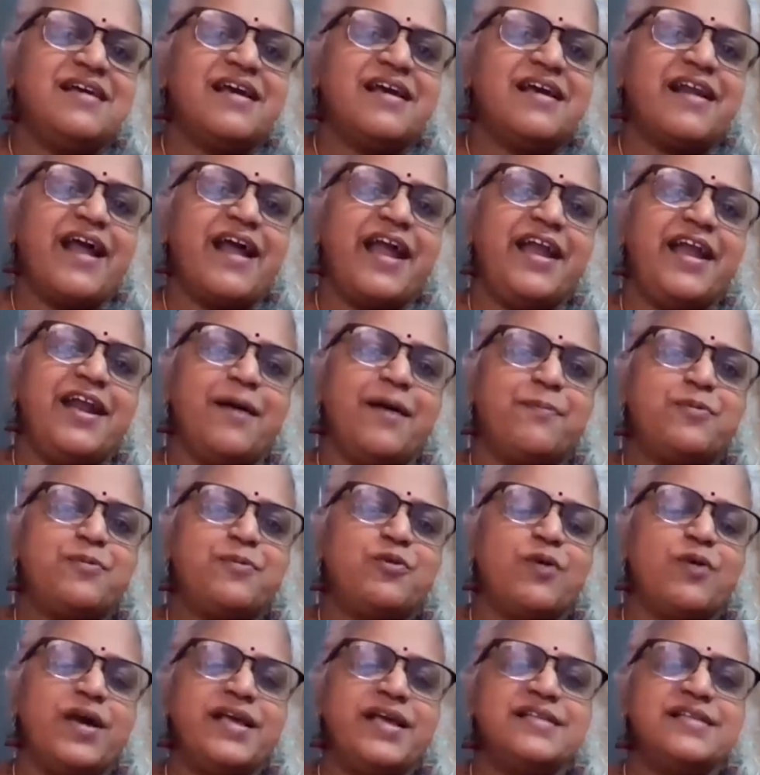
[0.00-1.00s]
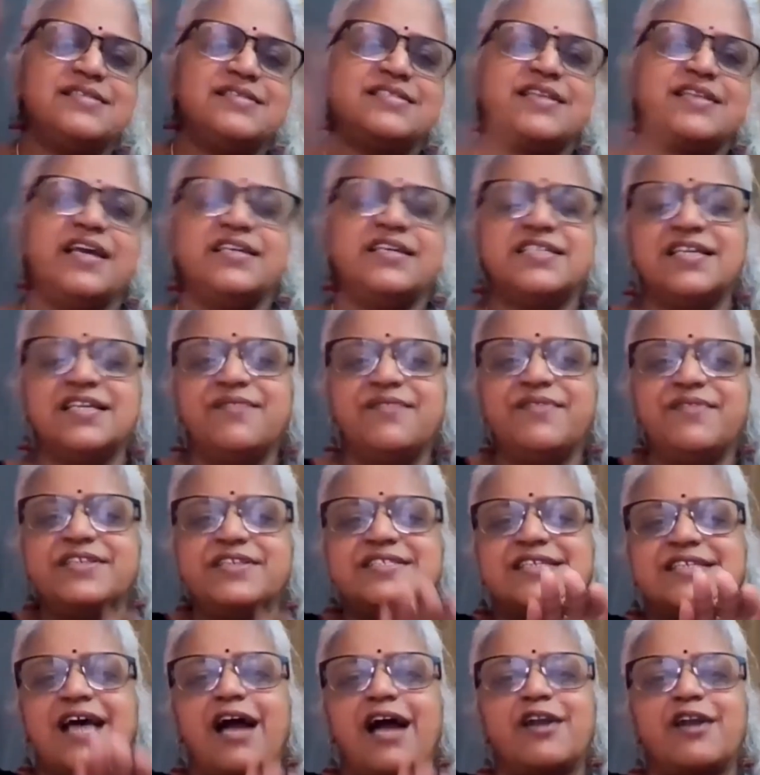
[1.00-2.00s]
ride up to a hill station. We
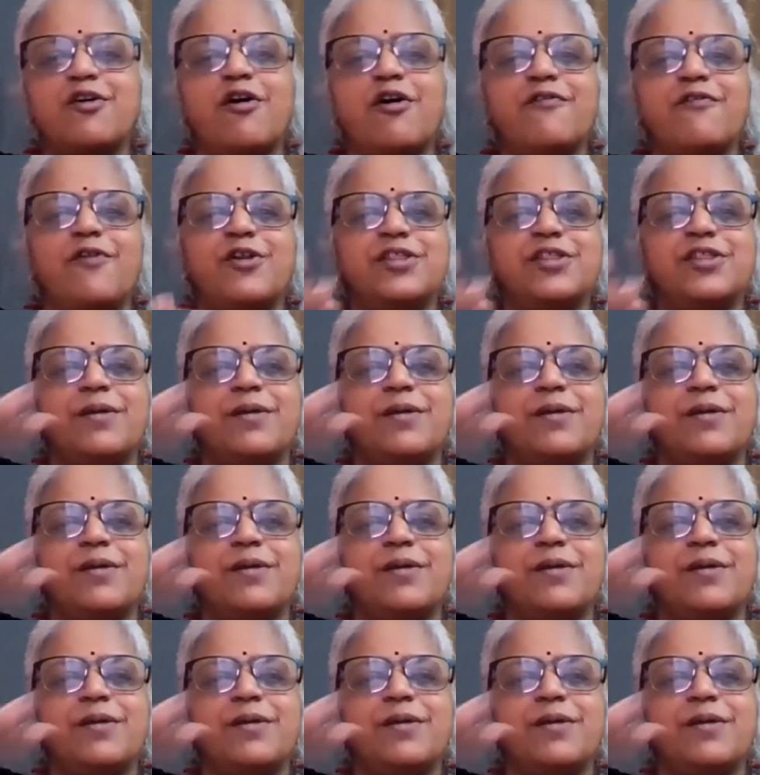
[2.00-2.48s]
start off on